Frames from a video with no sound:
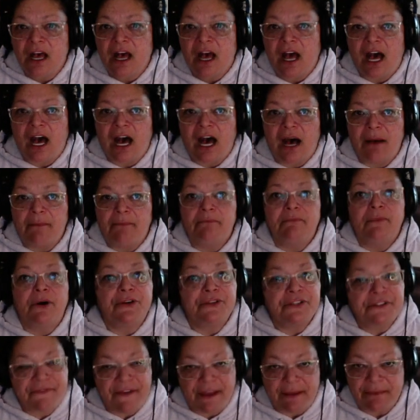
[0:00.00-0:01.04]
um,
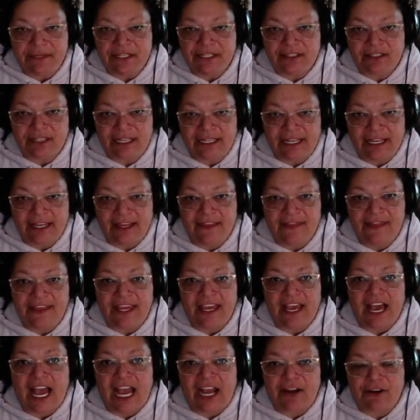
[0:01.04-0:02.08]
most famously the
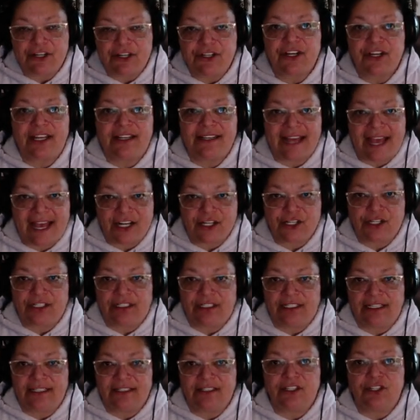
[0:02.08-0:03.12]
Irish
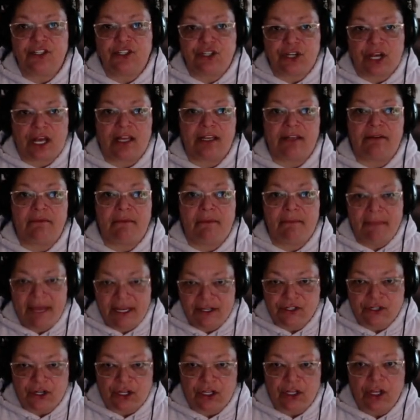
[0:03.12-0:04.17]
nationalist John
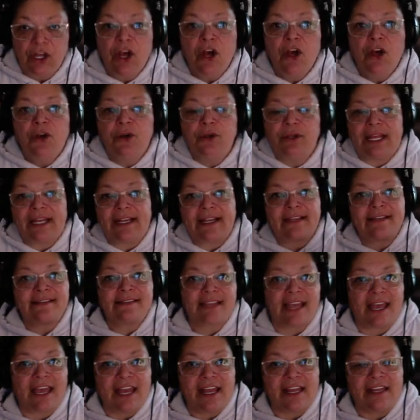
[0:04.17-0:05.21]
Mitchel, who, like I
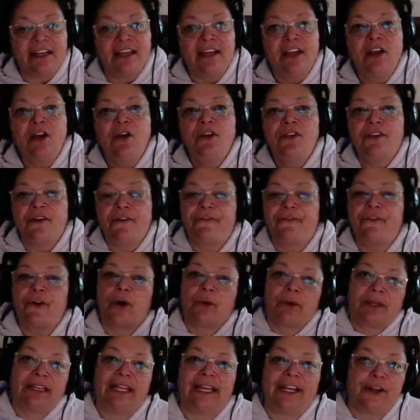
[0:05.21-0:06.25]
said, the fort
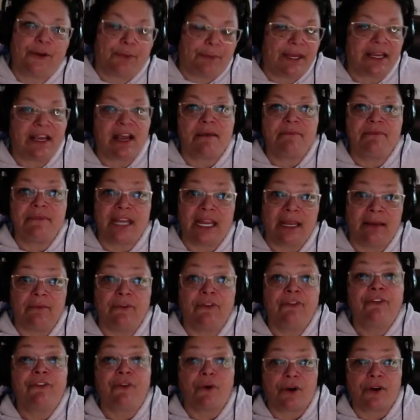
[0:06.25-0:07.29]
would later become named
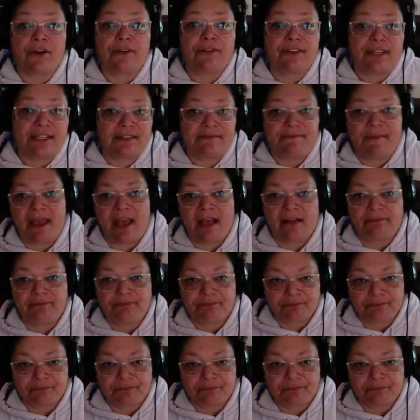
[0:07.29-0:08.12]
for this man.